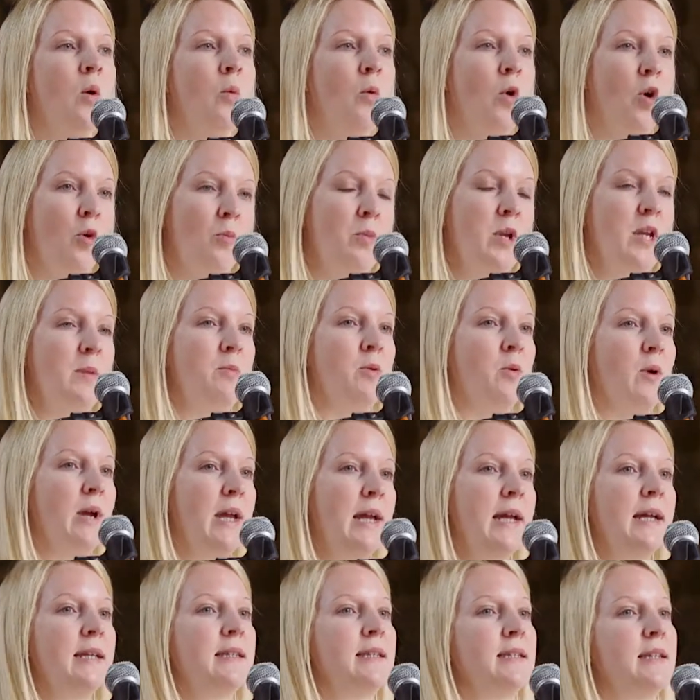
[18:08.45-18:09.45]
what people
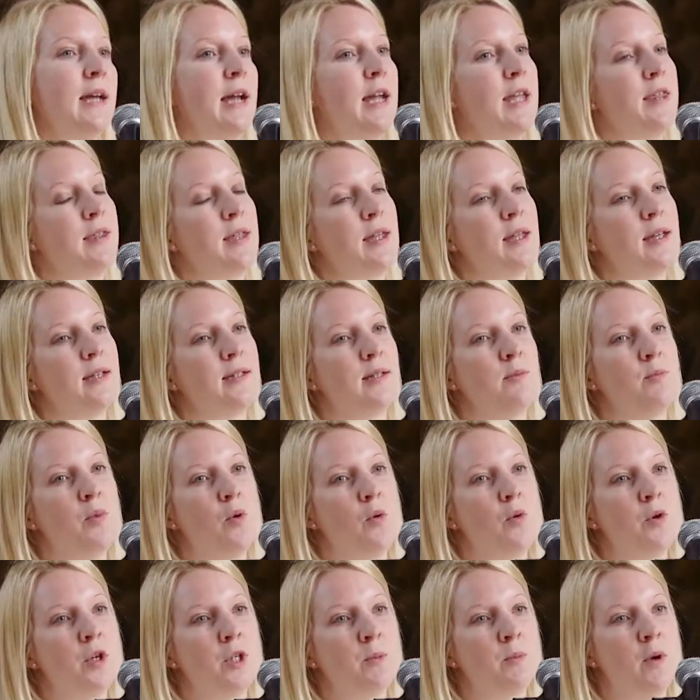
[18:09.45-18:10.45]
here today think is
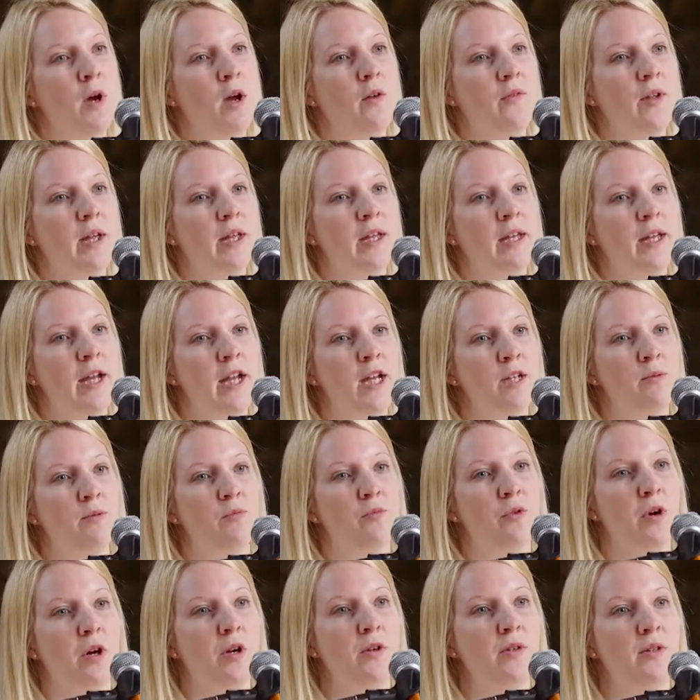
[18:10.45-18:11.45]
important as part of that
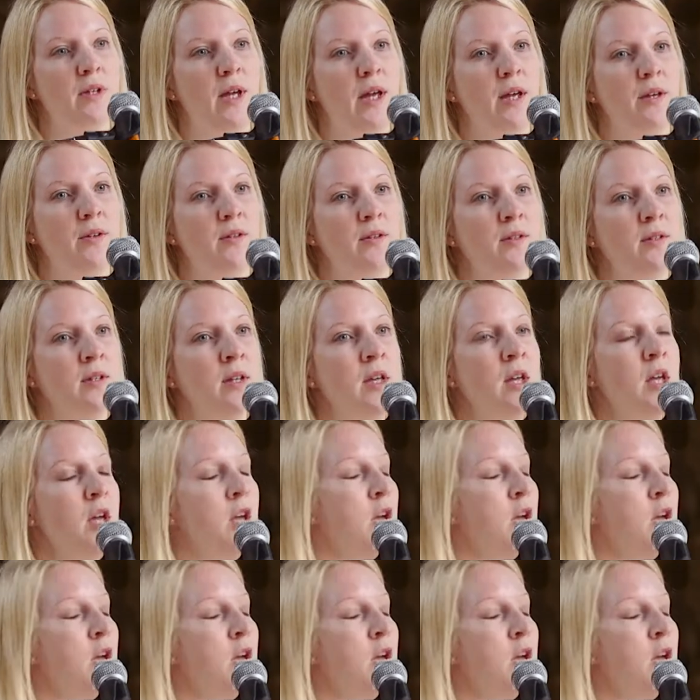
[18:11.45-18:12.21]
engagement process.